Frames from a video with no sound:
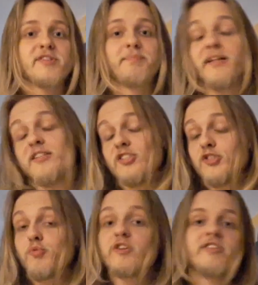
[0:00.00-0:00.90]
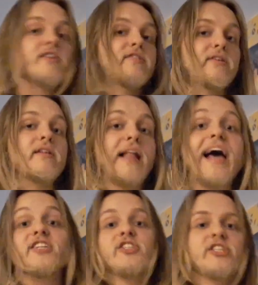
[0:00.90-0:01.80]
but it just wasn't until
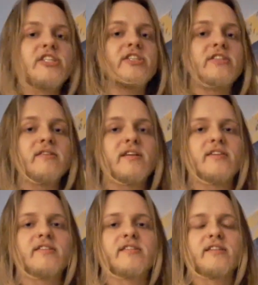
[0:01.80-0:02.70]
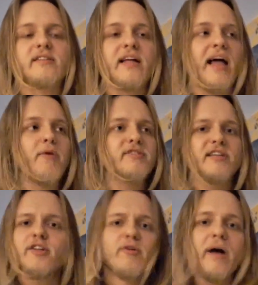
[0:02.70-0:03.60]
last year, because that I was like,
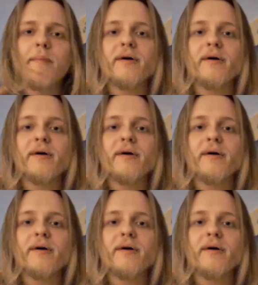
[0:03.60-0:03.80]
you know,